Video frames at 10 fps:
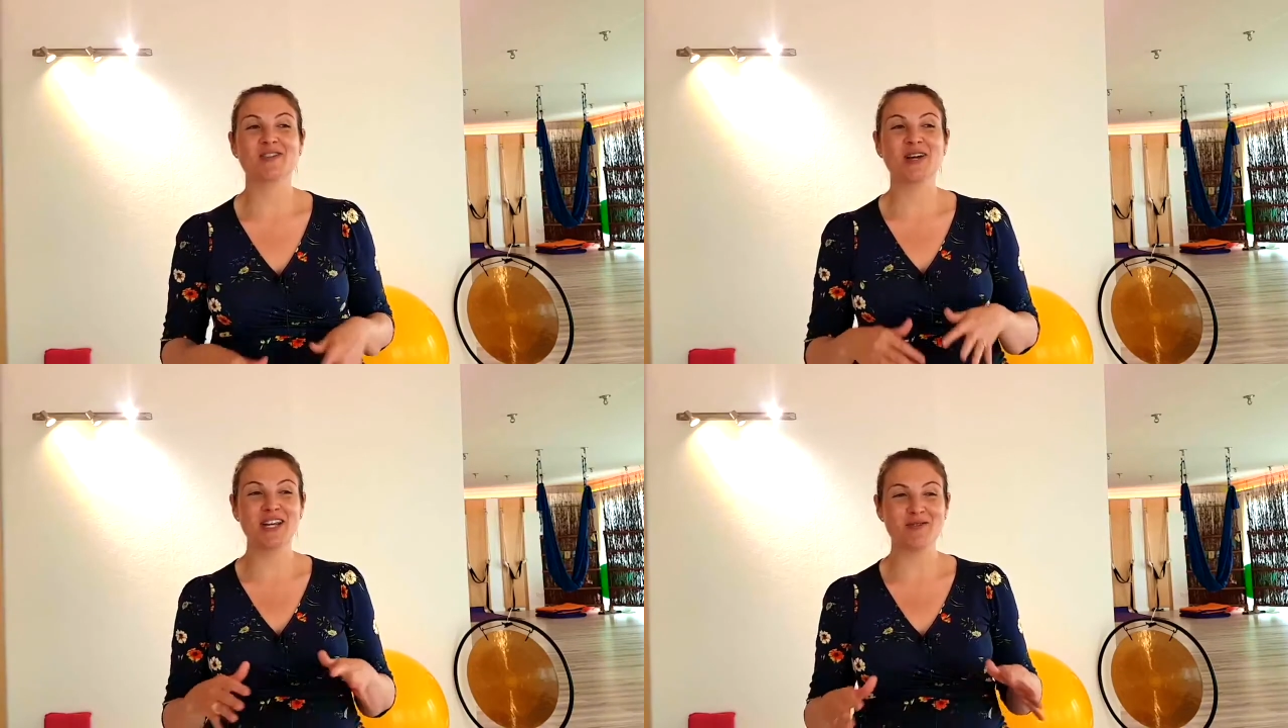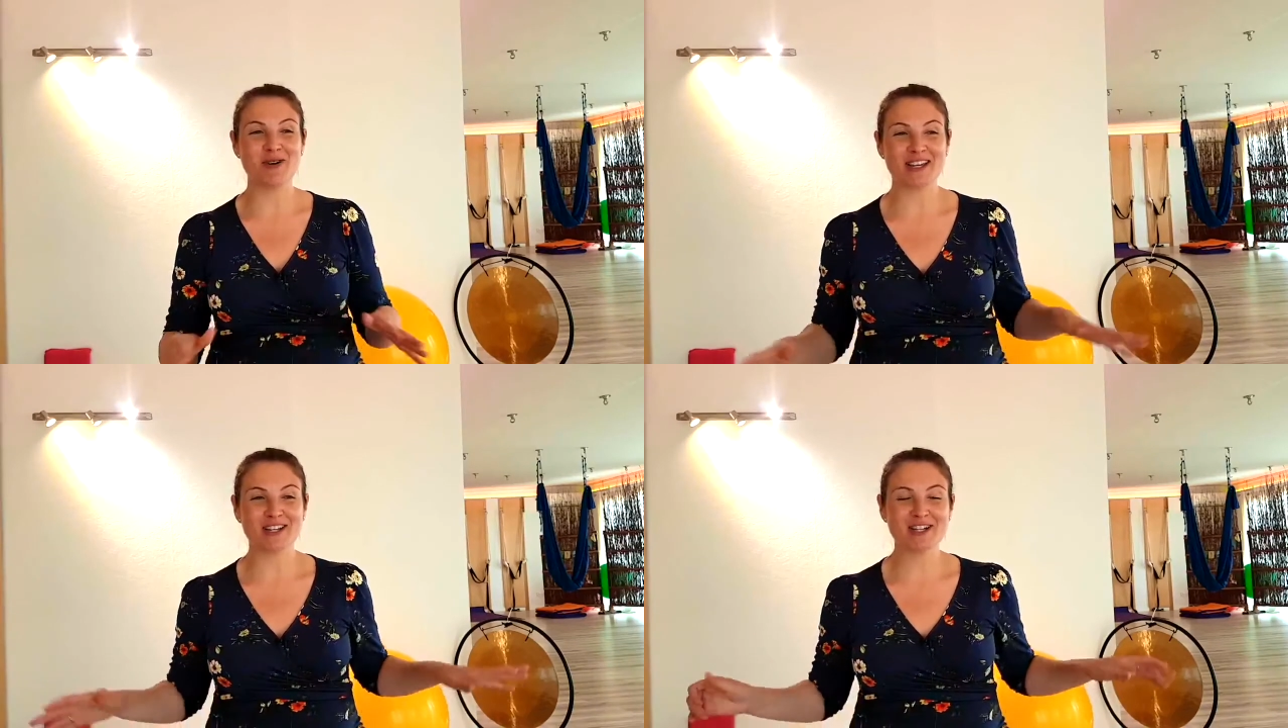So
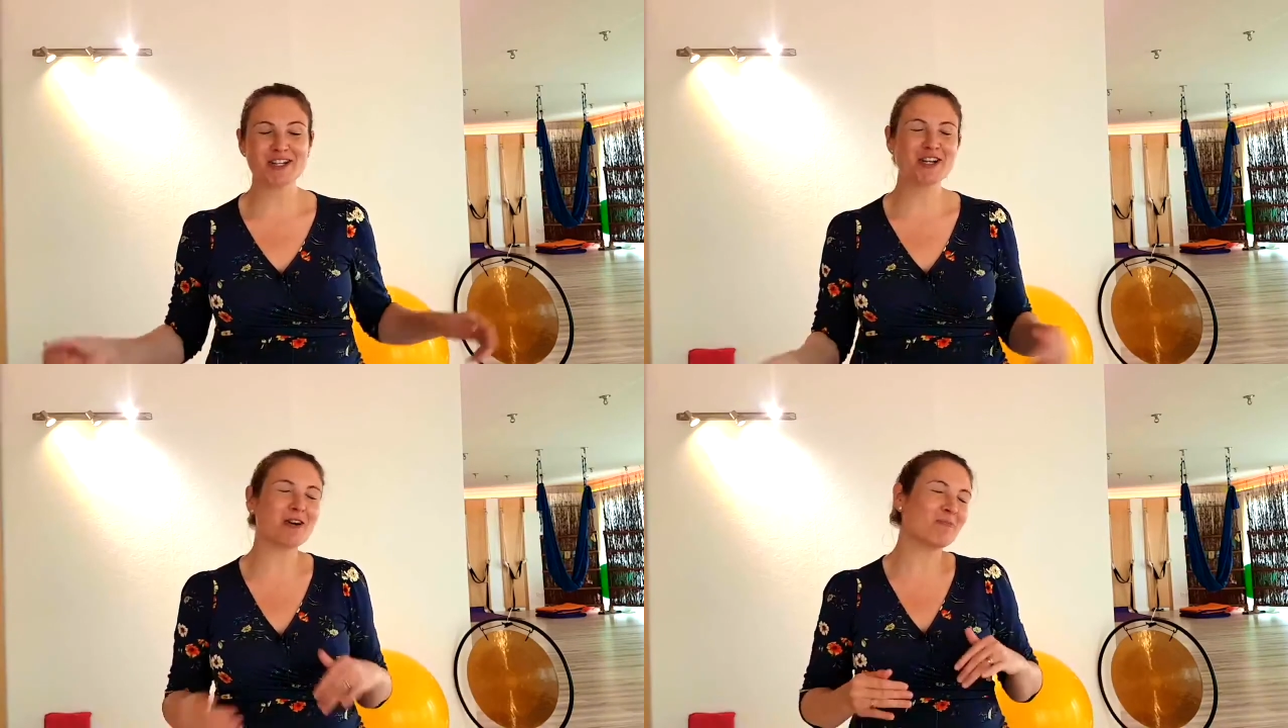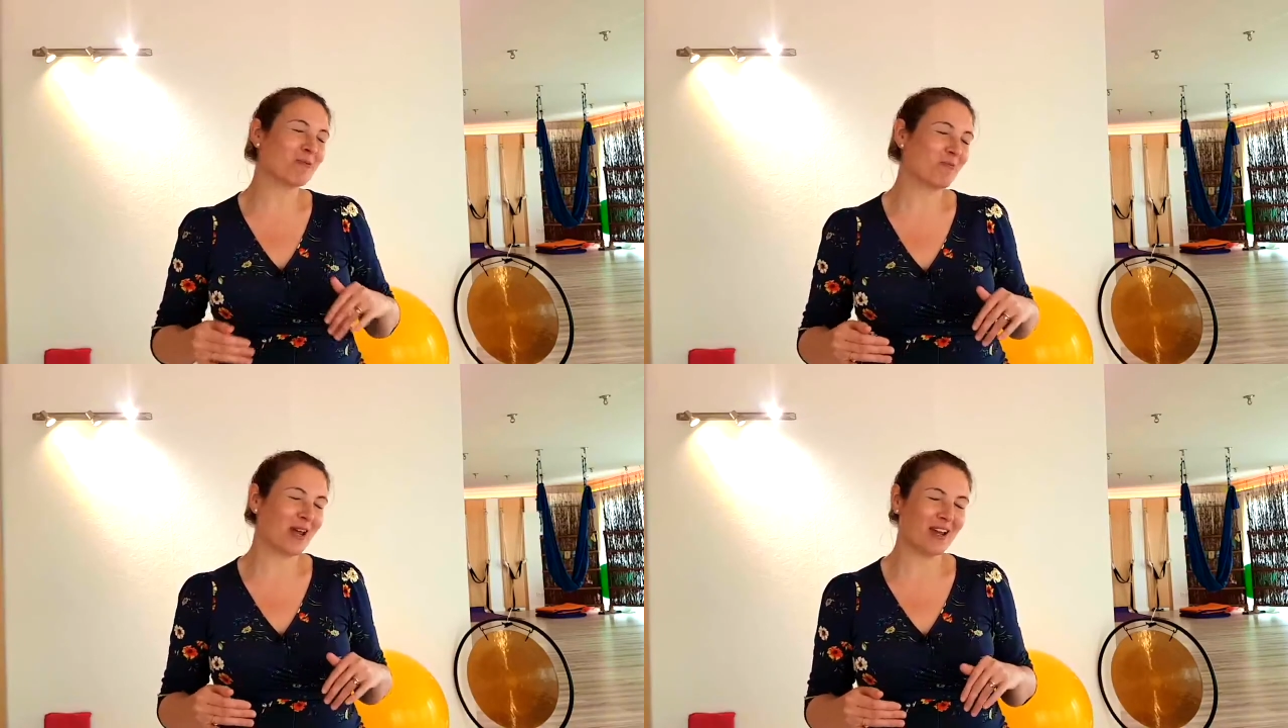anyway, sharp
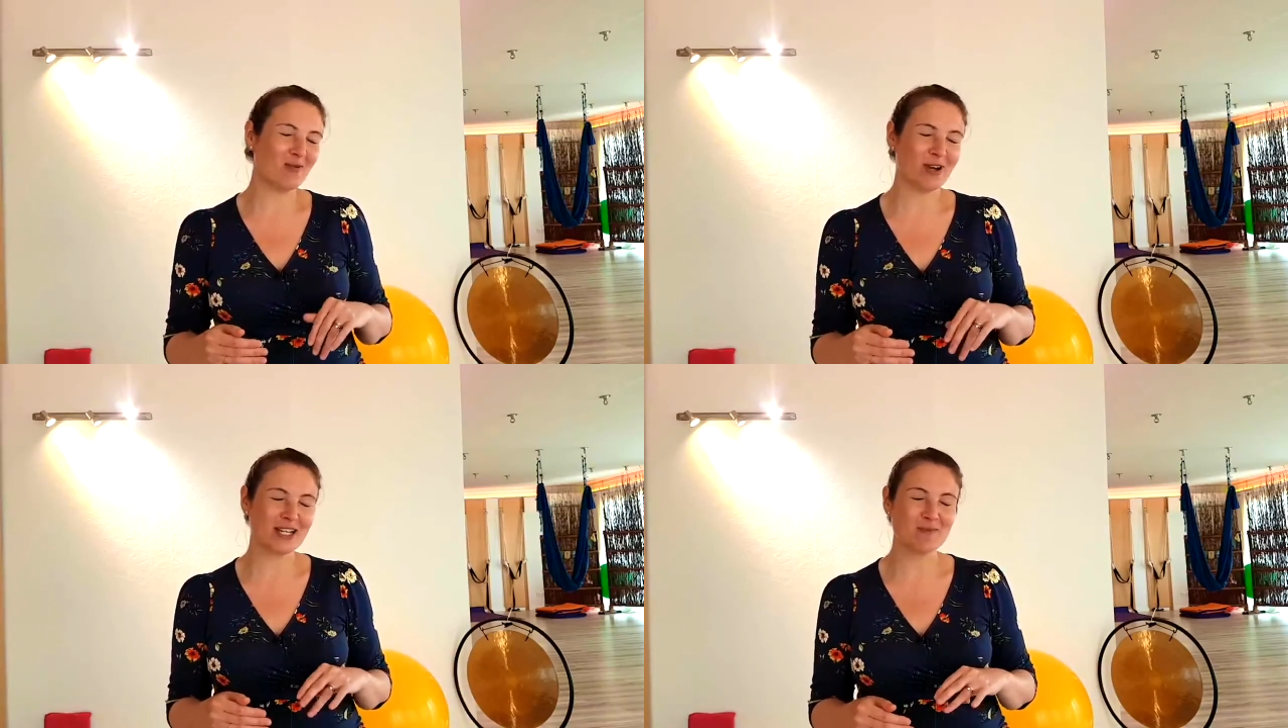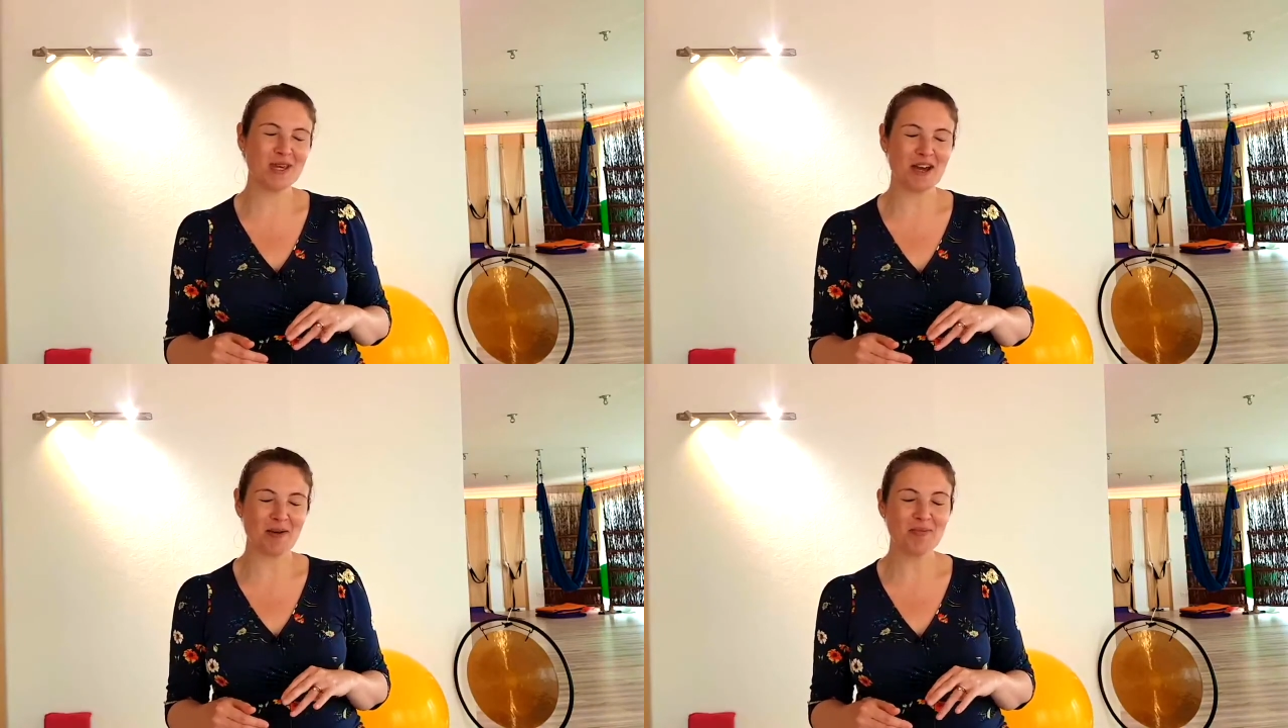pain wakes
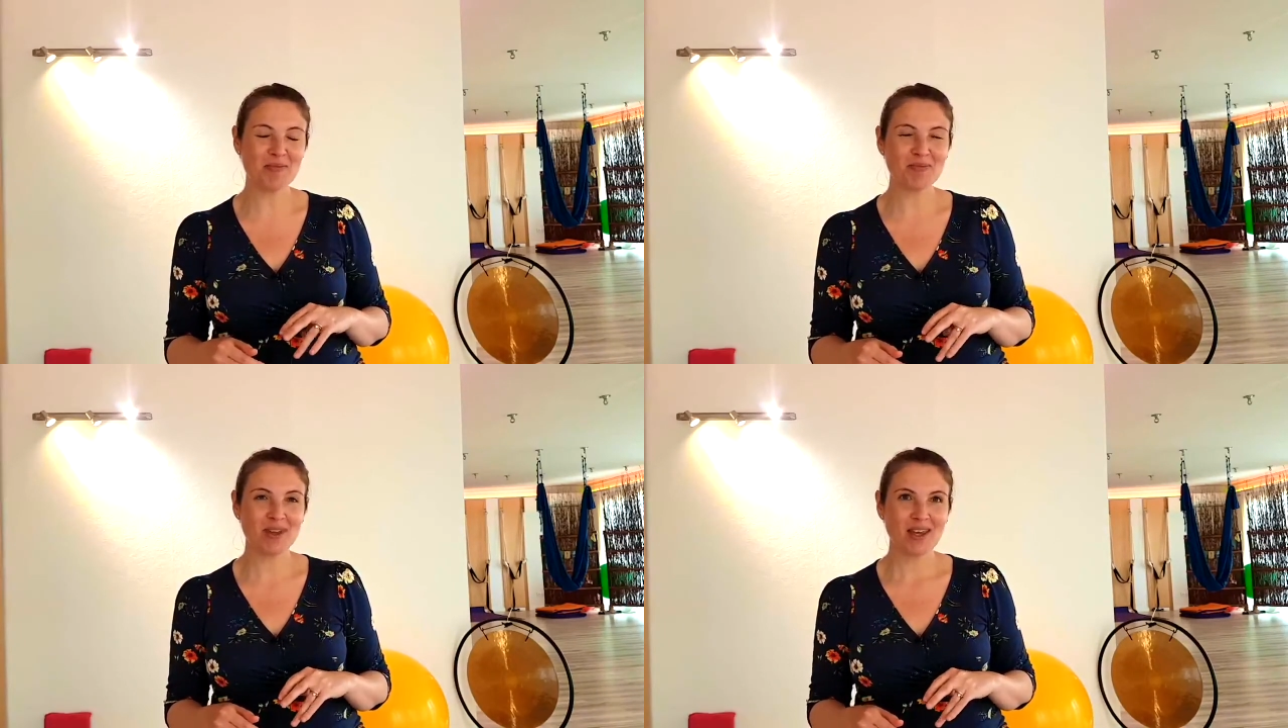me up